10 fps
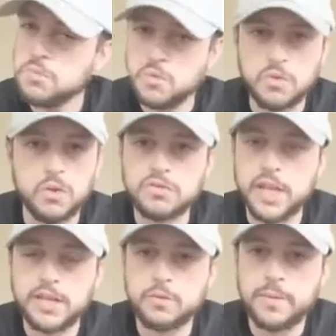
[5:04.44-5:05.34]
those
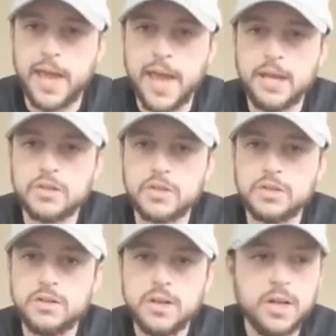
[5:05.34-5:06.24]
eggs will be
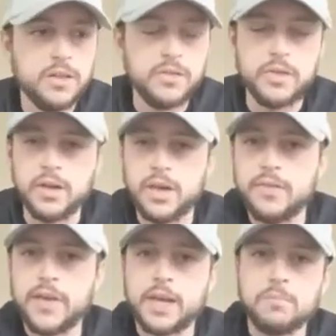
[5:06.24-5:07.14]
hatched.
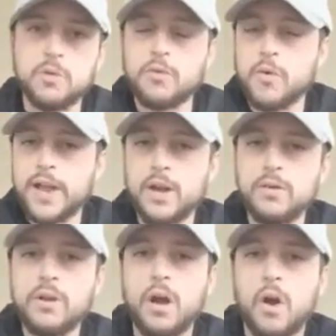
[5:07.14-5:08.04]
They can move
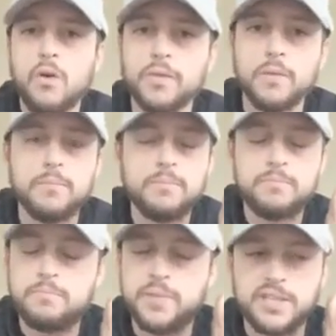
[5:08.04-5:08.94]
around. All the
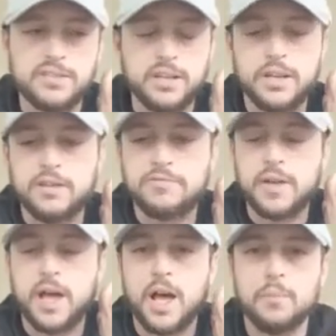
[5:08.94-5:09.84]
bits of
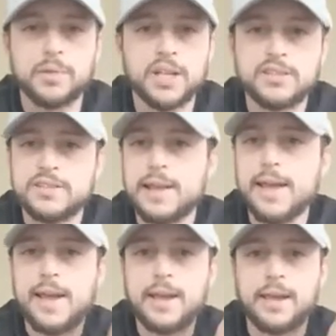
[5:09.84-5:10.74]
blood
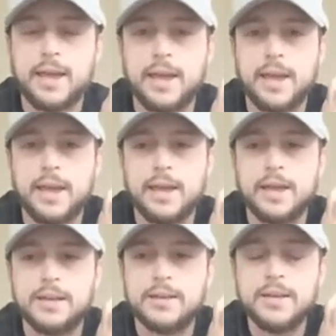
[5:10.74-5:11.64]
sac
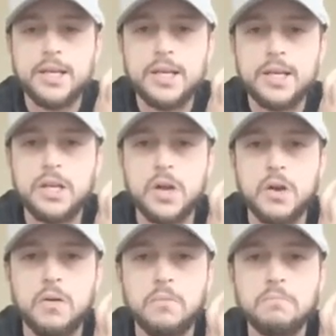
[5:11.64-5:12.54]
and, you
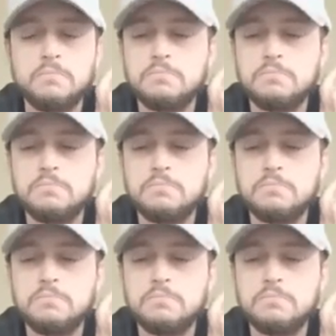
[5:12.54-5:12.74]
know,